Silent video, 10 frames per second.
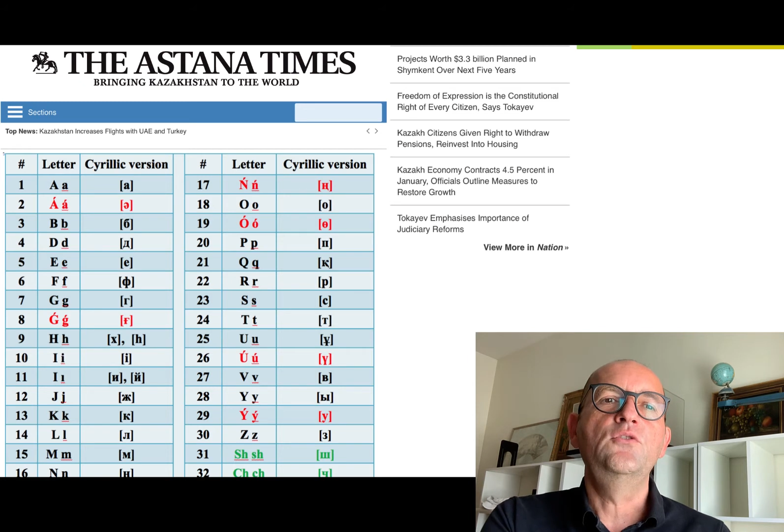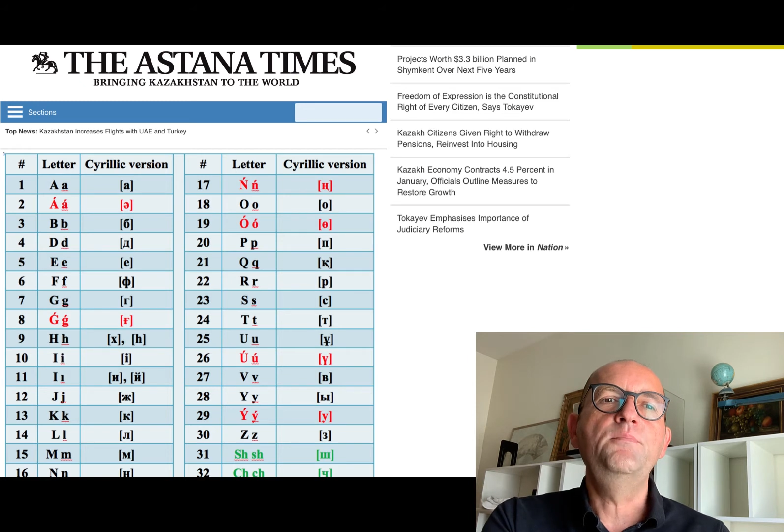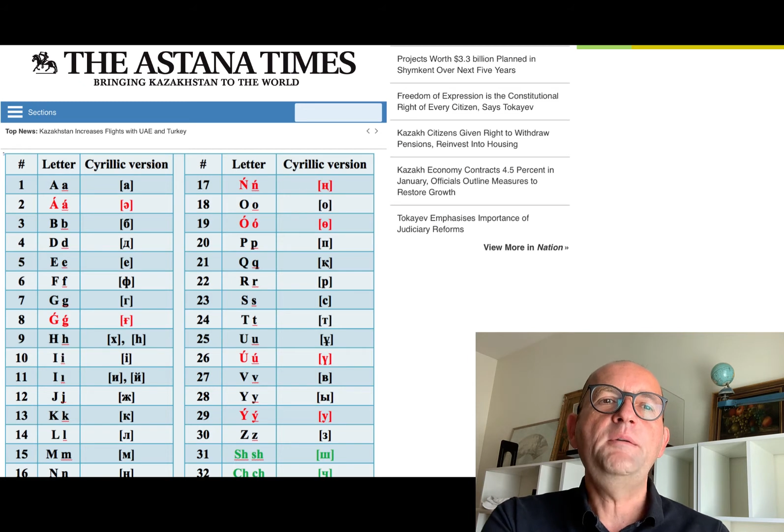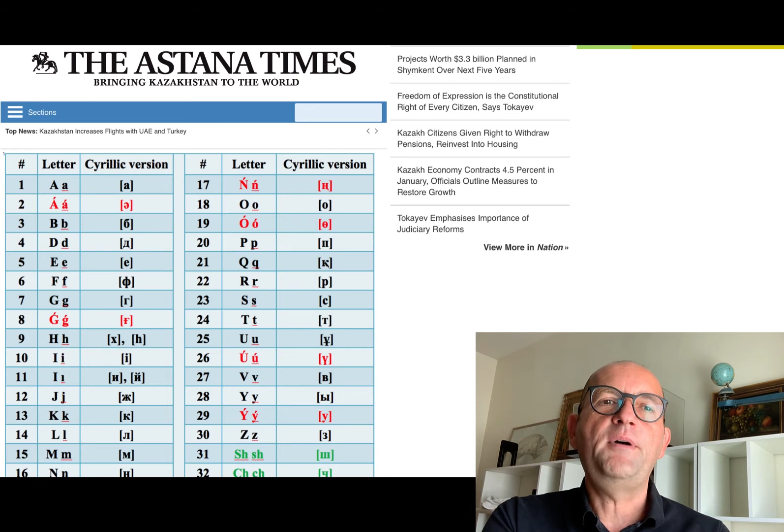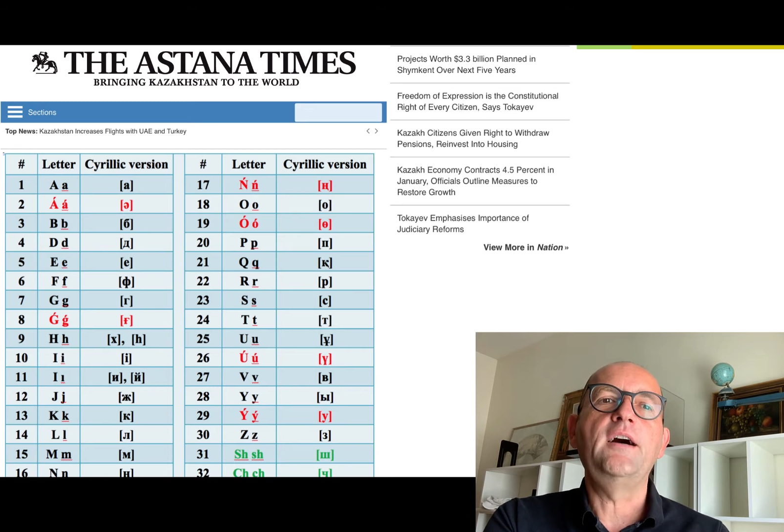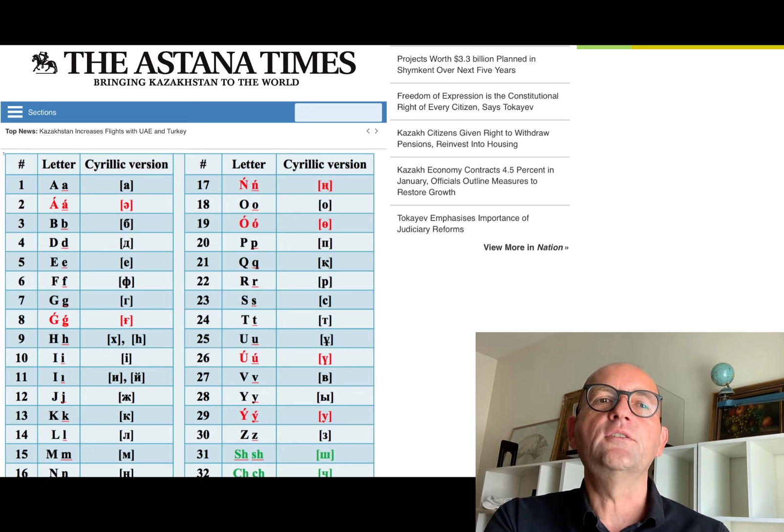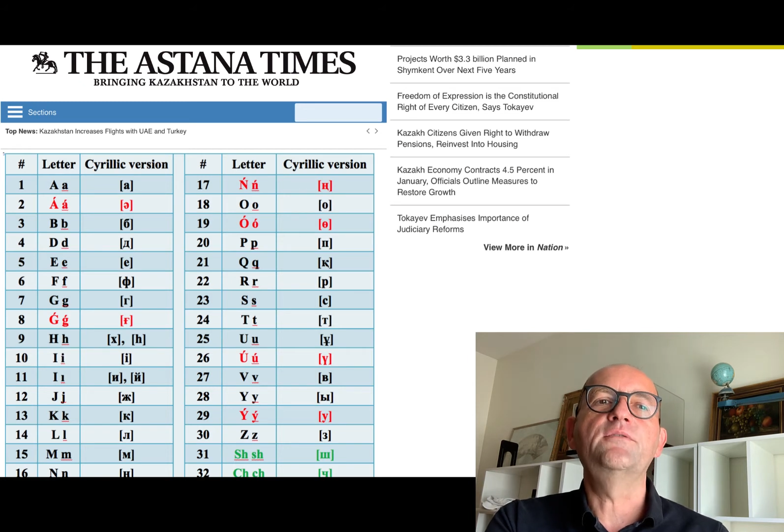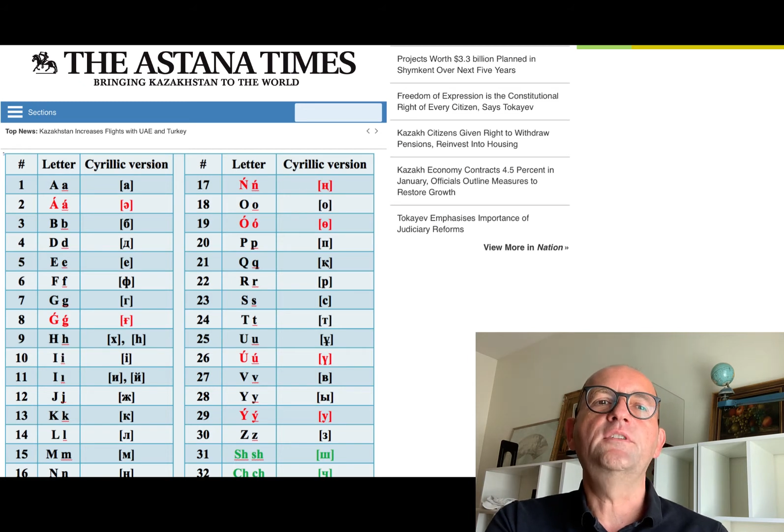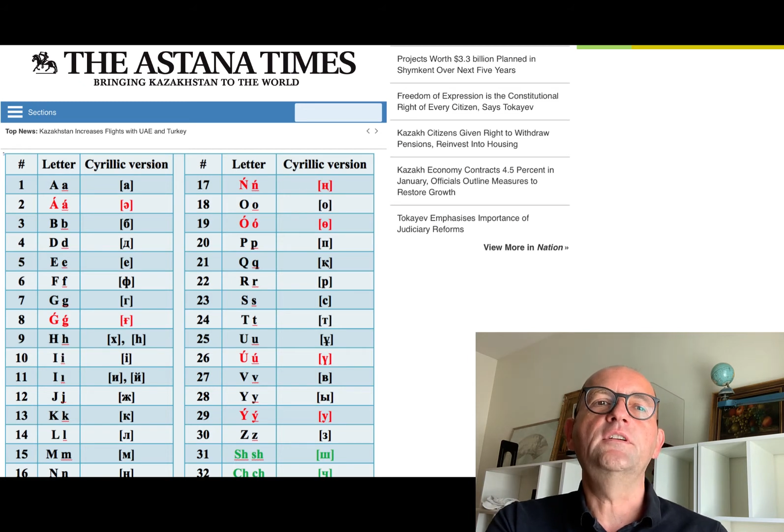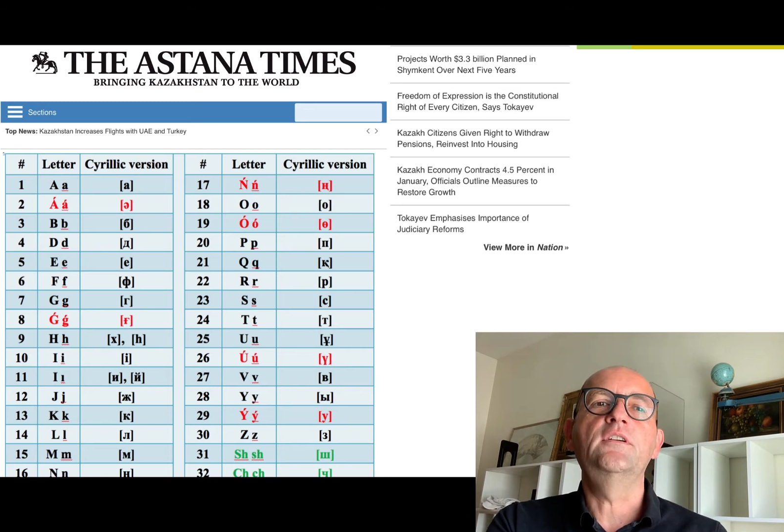to be part
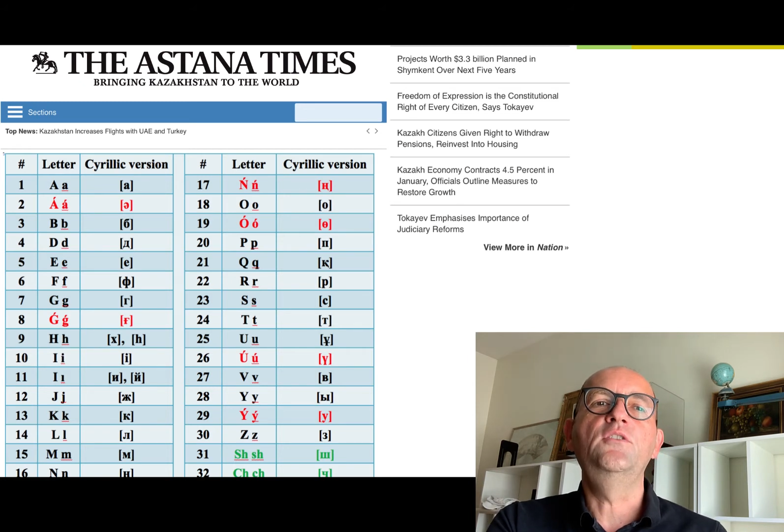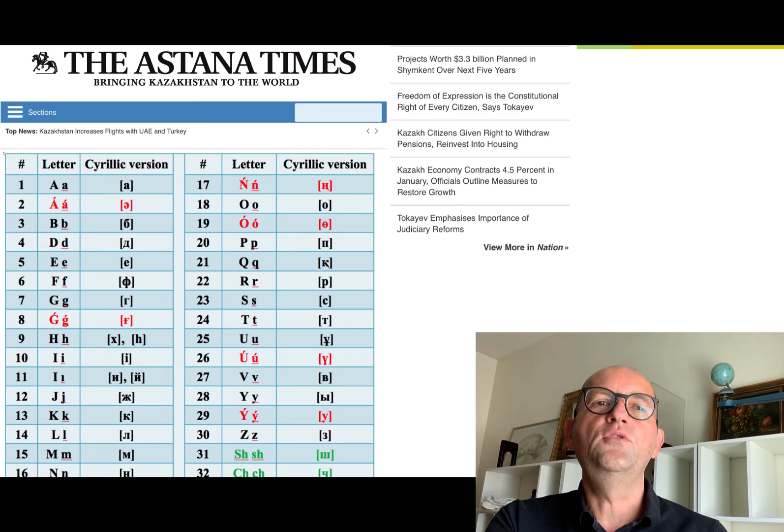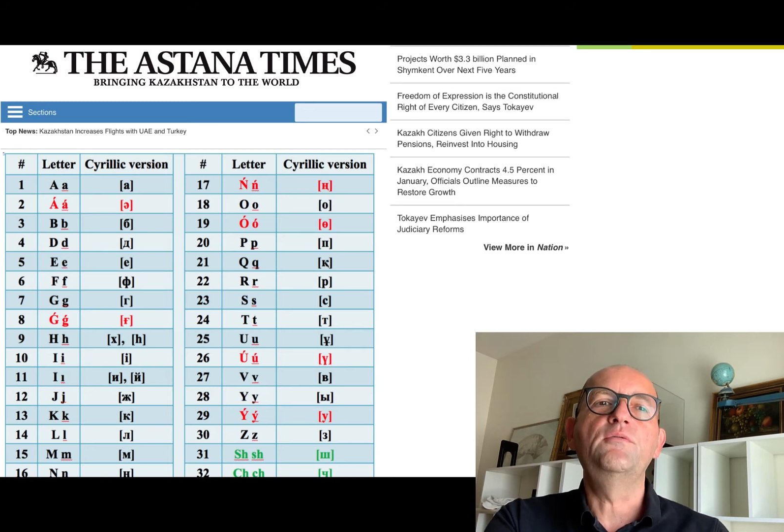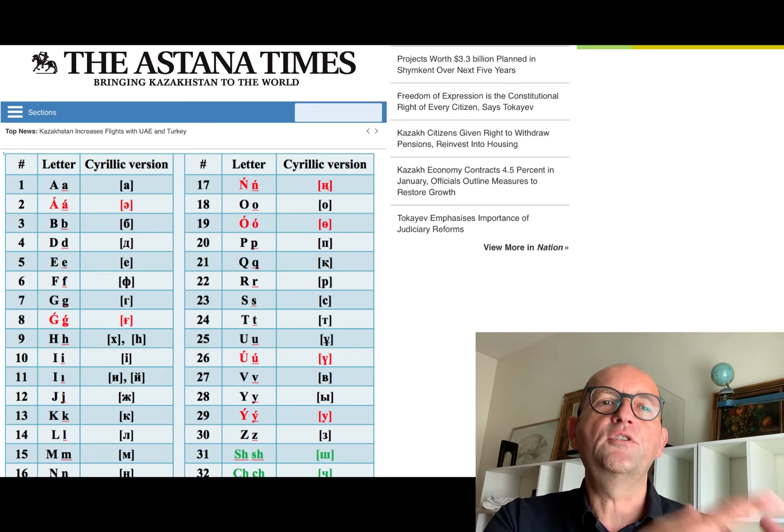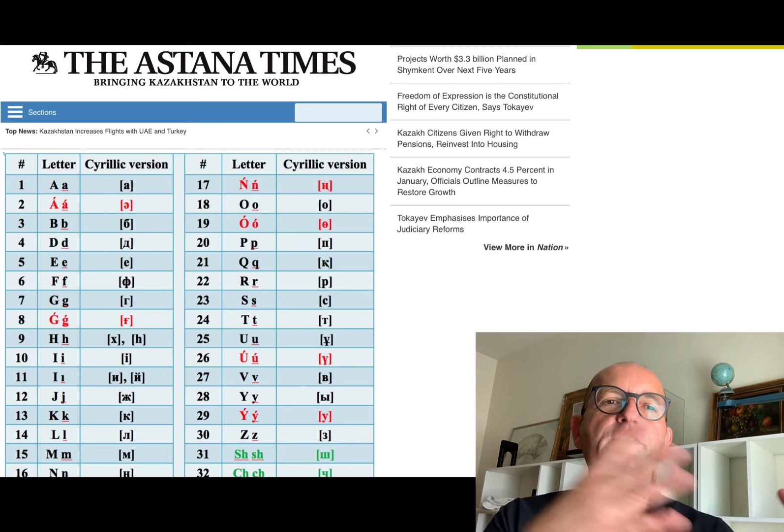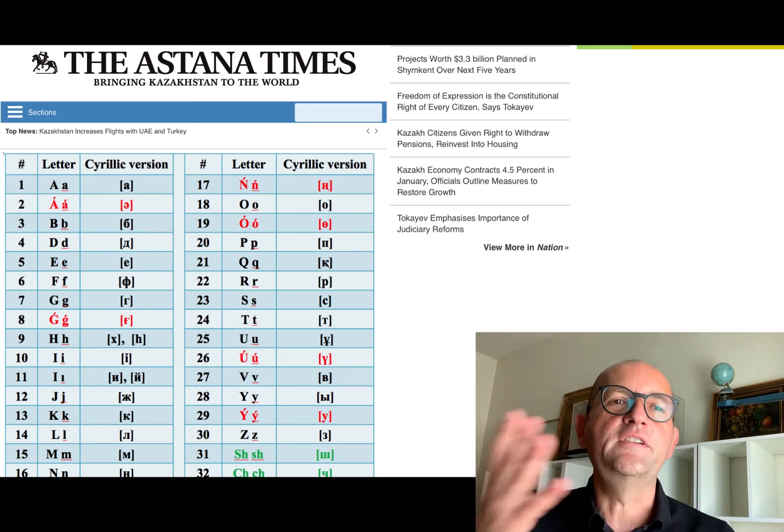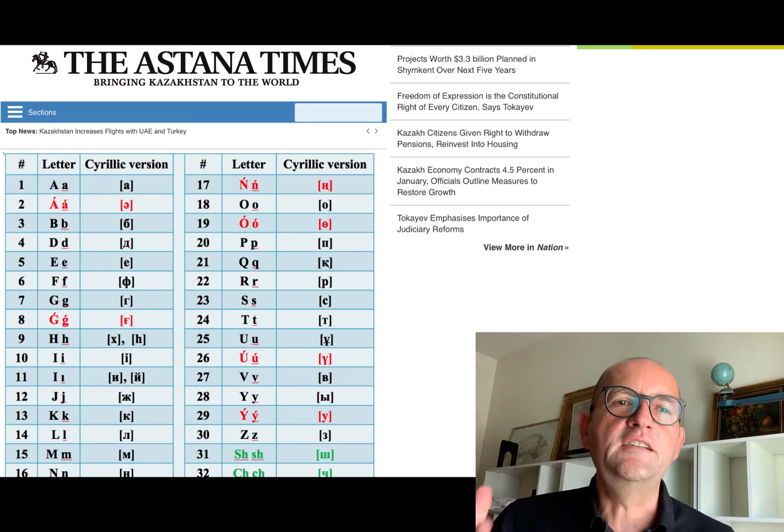of the universal